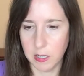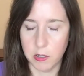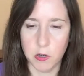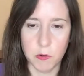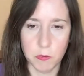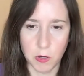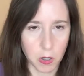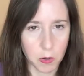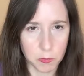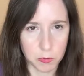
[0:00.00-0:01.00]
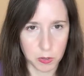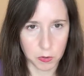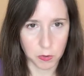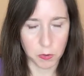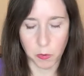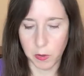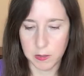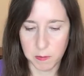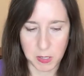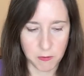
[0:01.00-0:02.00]
and you're going
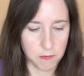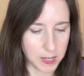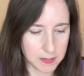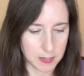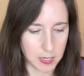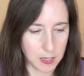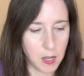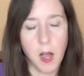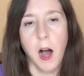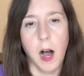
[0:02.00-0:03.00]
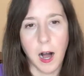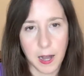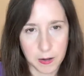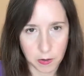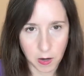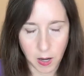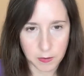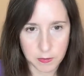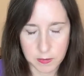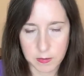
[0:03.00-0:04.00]
to be facing higher
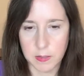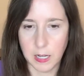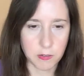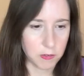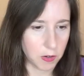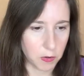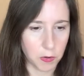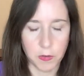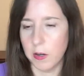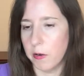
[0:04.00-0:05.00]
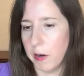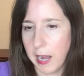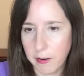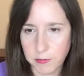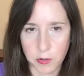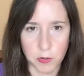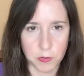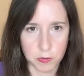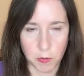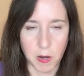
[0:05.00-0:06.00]
costs next year or the year after or
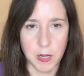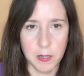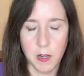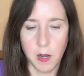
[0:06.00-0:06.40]
so on,